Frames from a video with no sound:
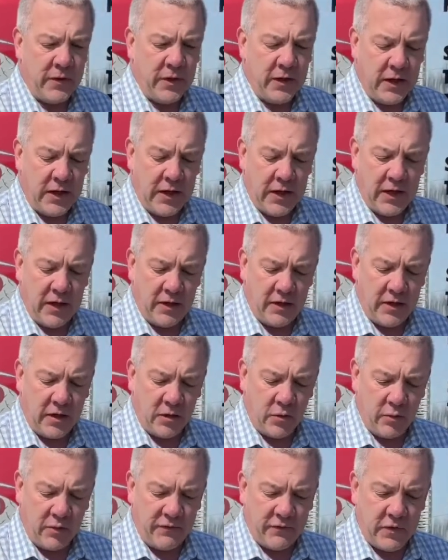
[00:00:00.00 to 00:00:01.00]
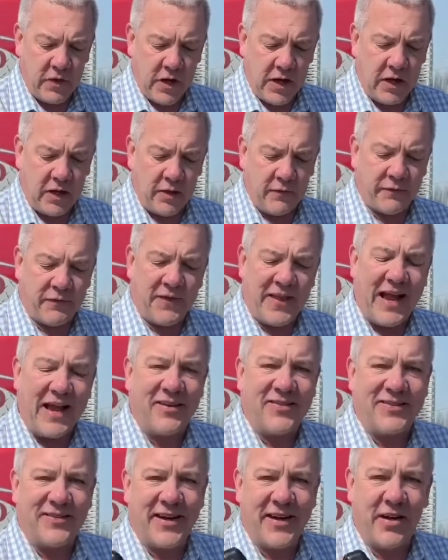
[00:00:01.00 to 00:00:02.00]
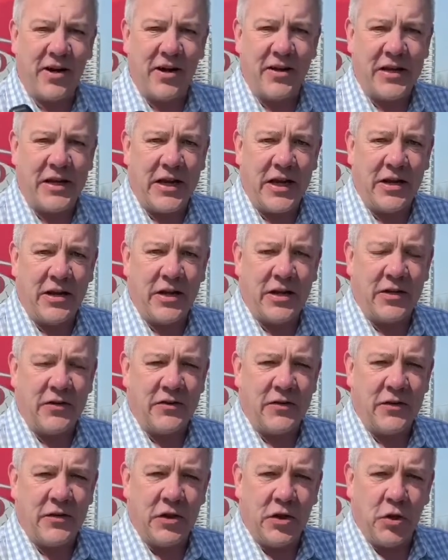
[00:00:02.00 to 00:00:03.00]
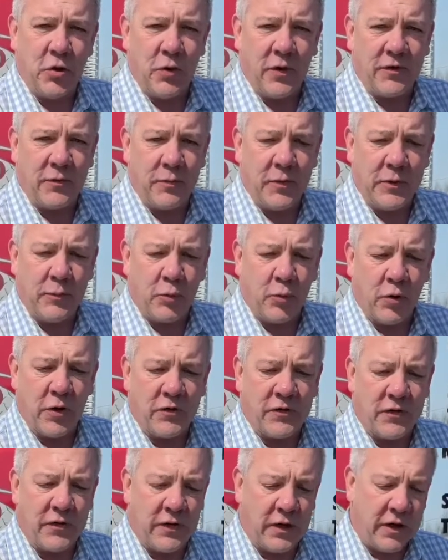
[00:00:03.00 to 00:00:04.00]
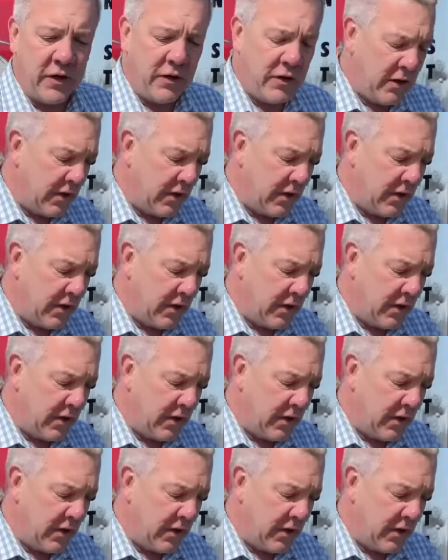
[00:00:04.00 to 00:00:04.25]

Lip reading: And here we've got a flashlight on the end. You can see the USB ports in there.